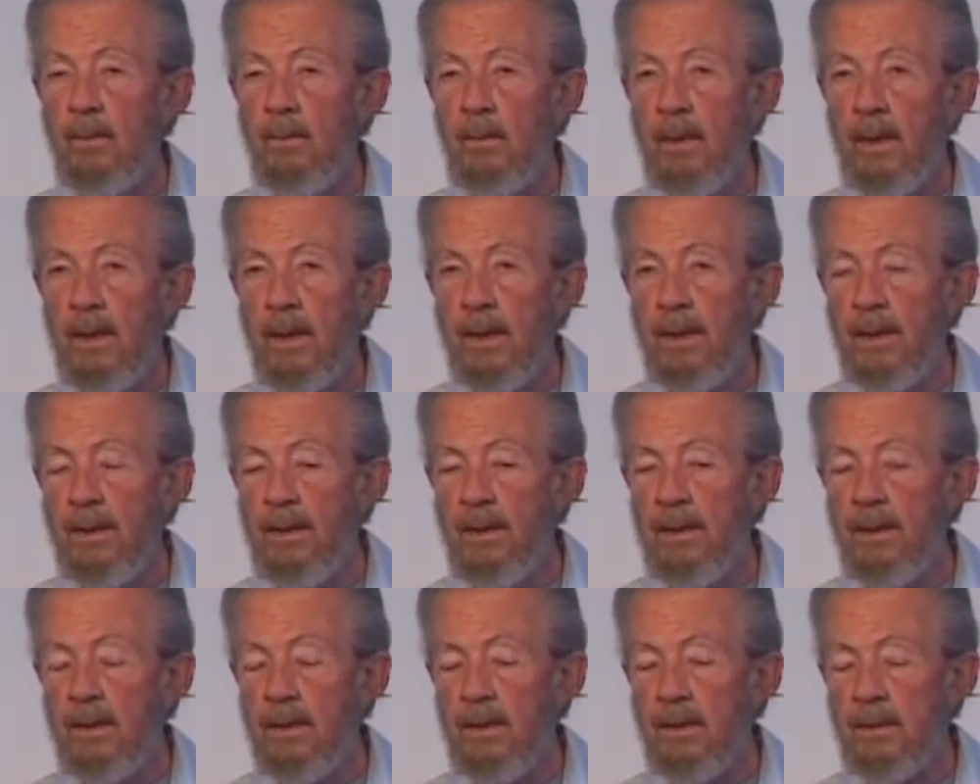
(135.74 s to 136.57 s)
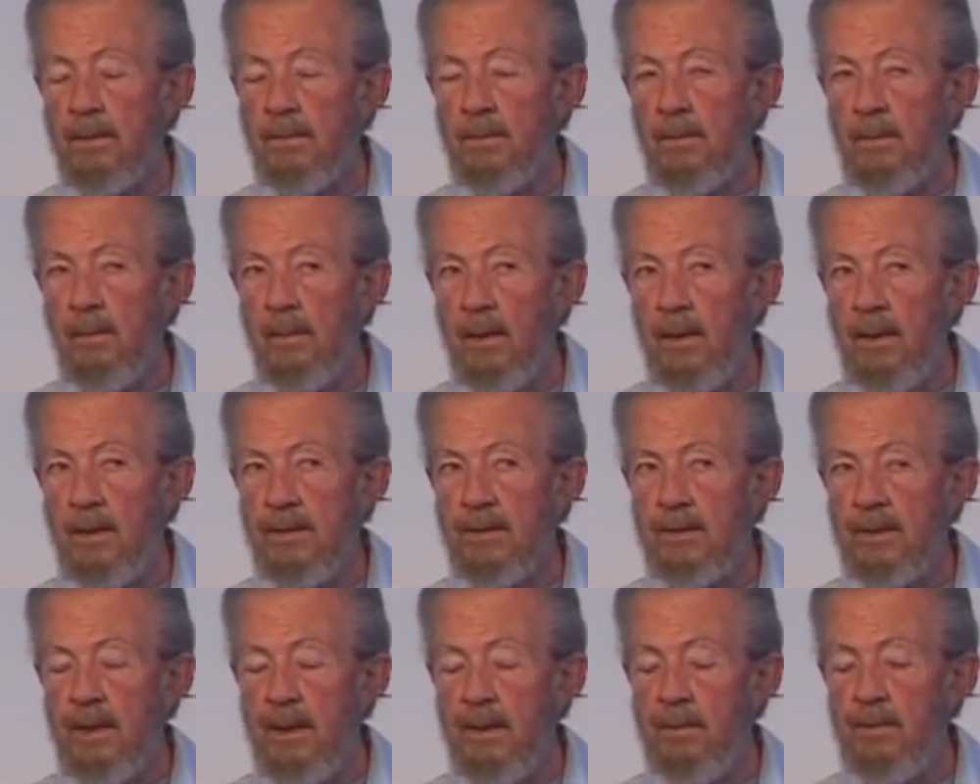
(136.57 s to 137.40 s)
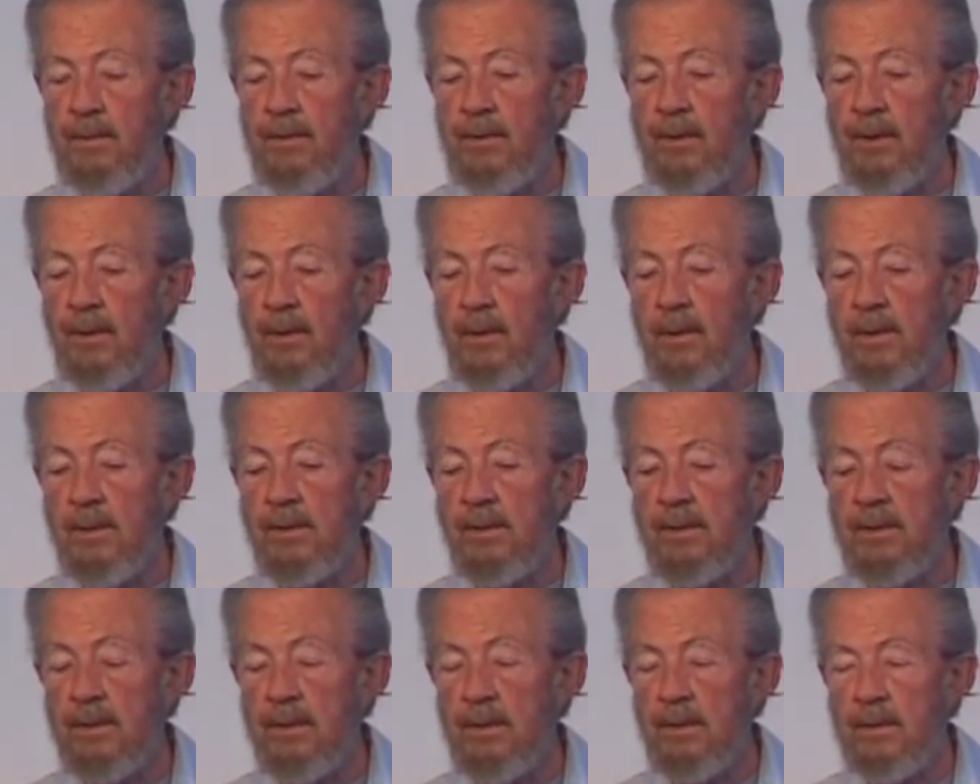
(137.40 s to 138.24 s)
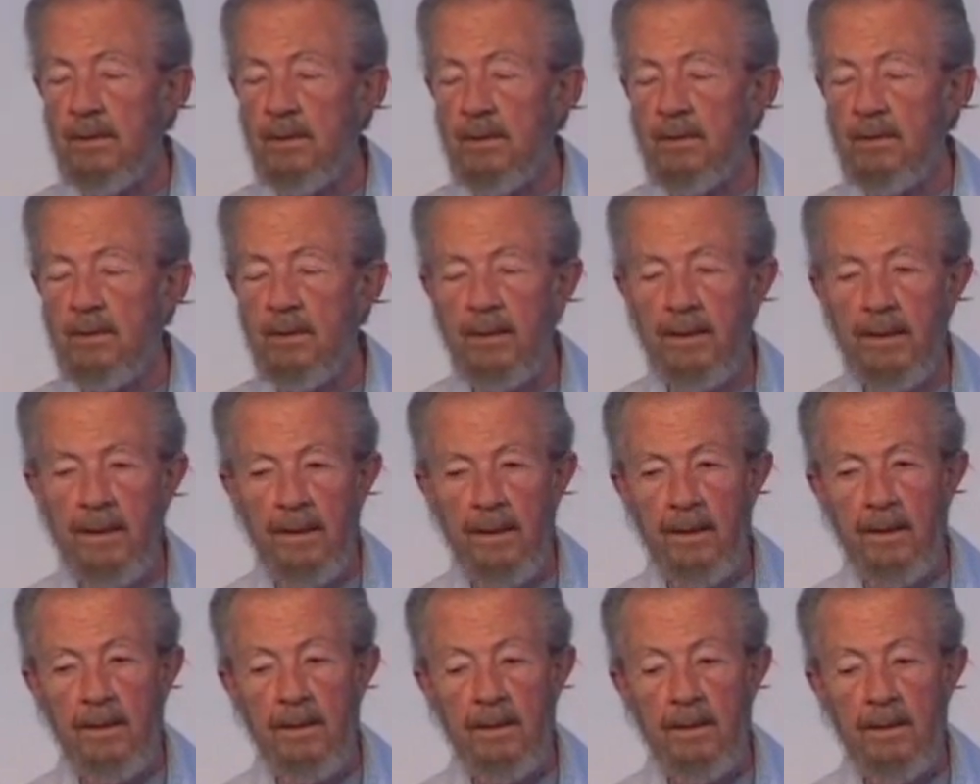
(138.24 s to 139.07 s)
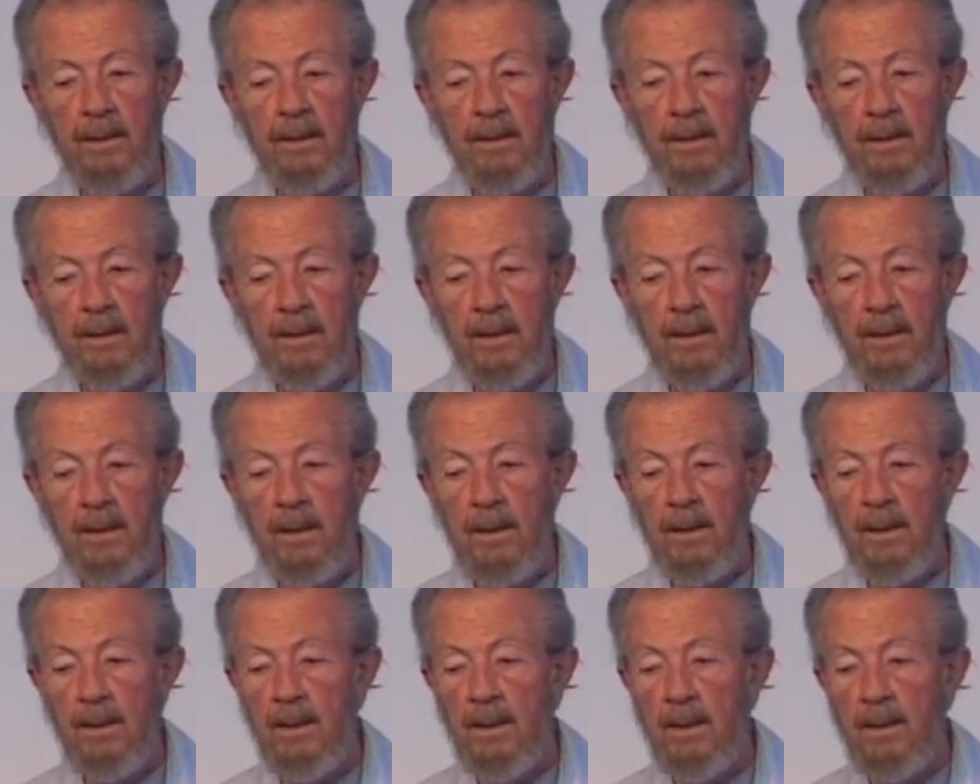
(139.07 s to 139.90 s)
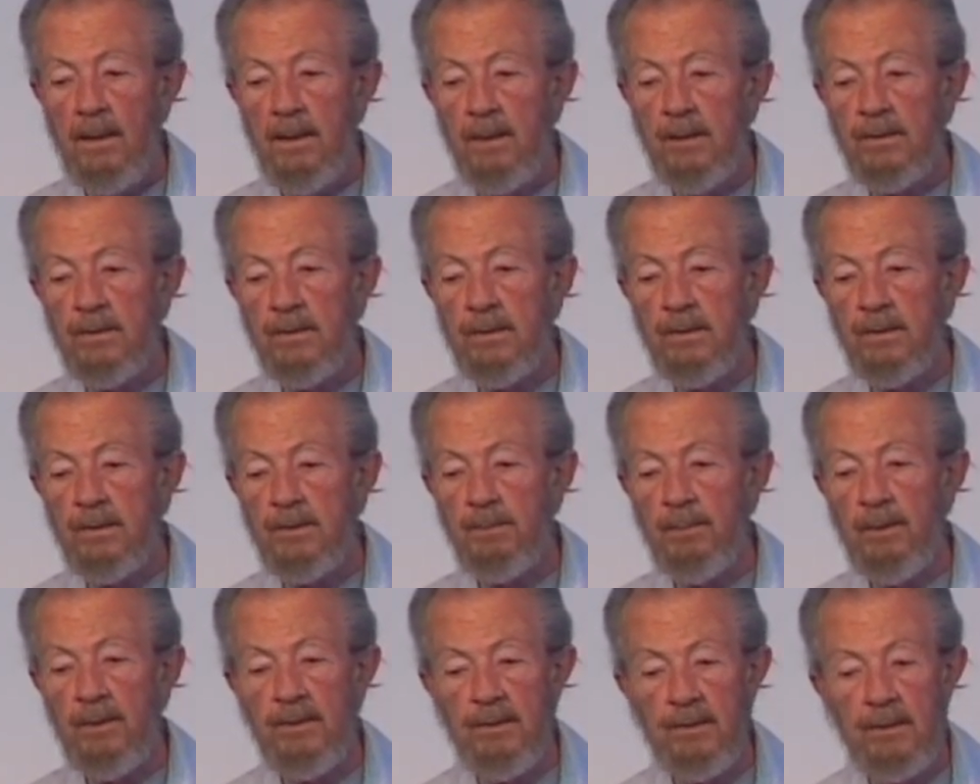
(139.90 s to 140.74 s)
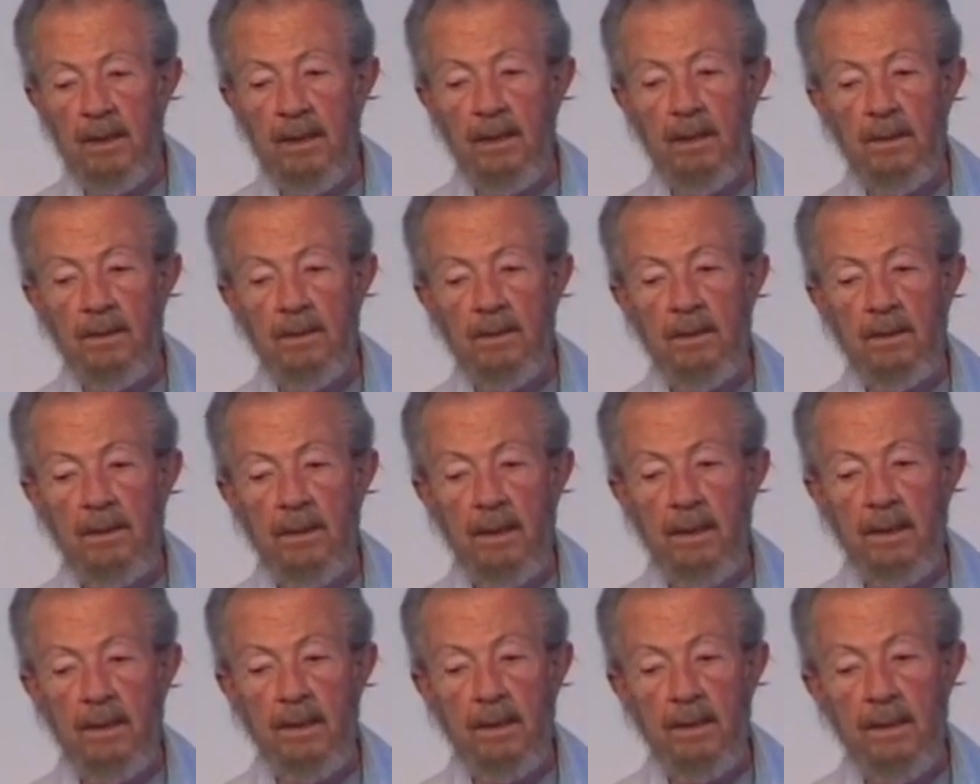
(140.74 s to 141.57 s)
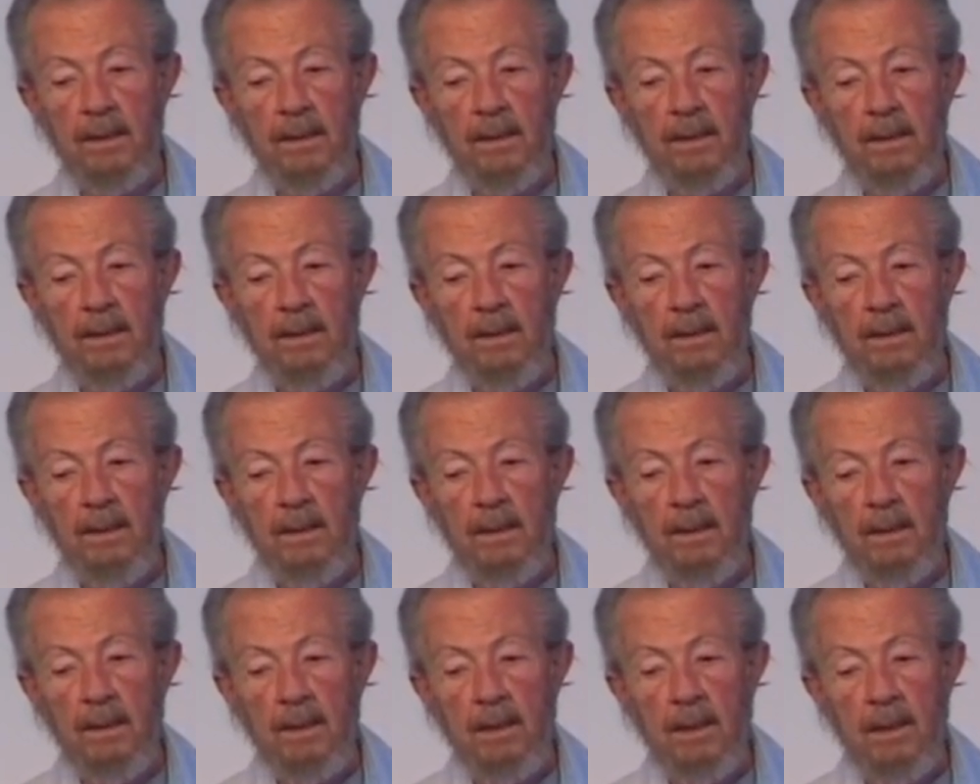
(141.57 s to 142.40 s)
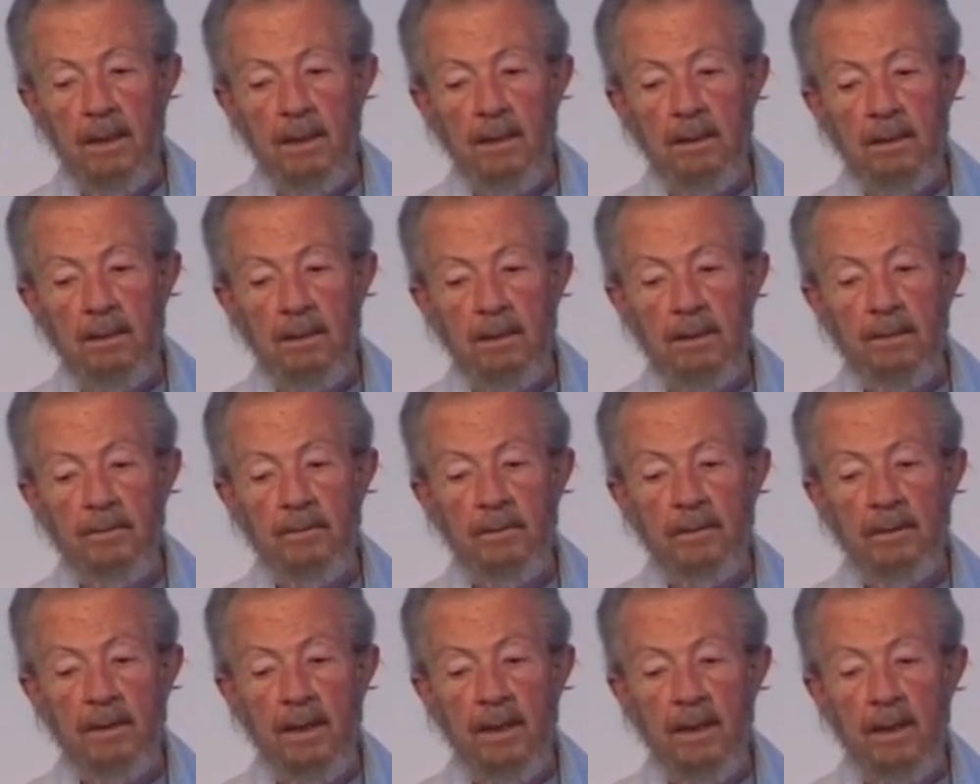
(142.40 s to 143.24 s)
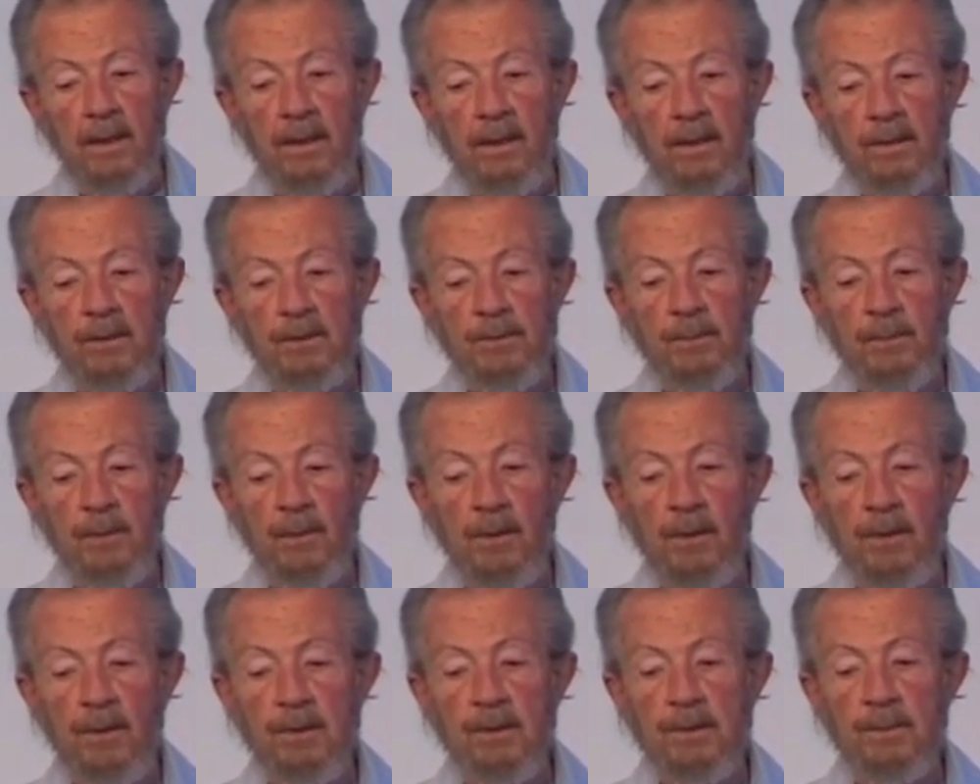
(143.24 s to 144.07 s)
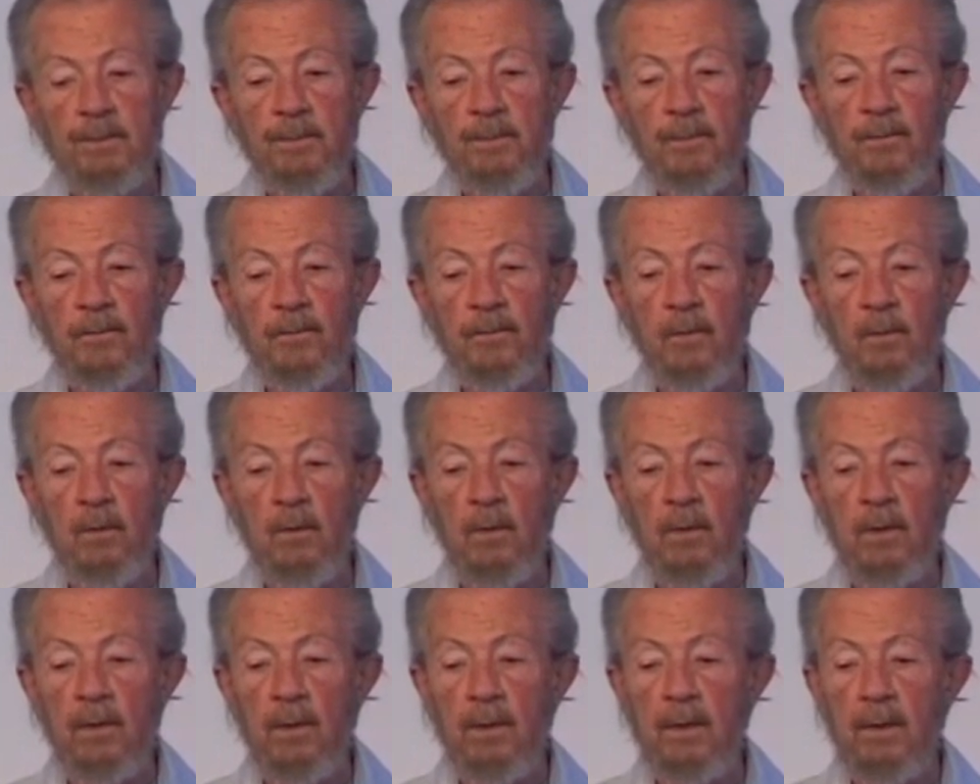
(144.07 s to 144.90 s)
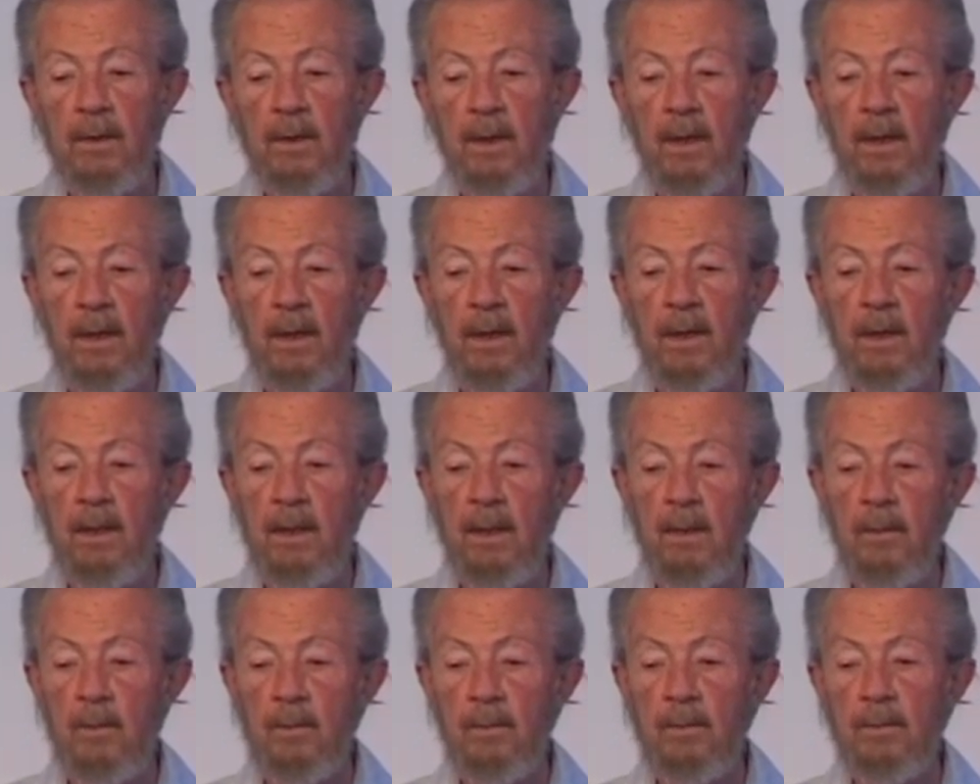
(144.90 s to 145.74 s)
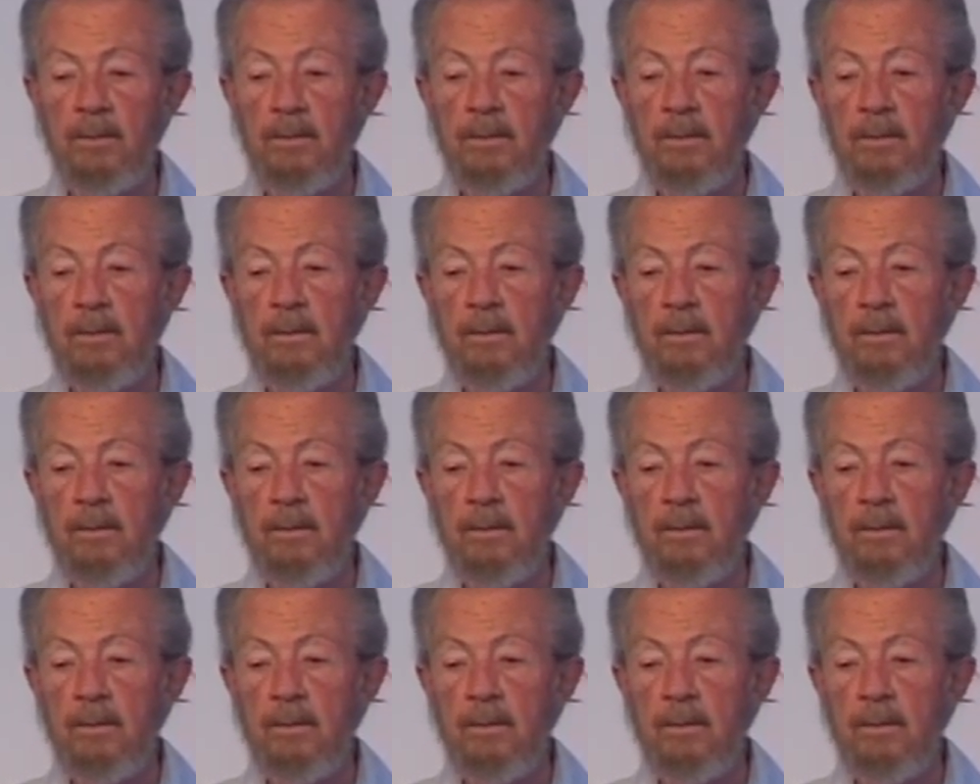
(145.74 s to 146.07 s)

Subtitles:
The mind's commentary is a delay. There's a split-second delay, and you live in that experience before any comment.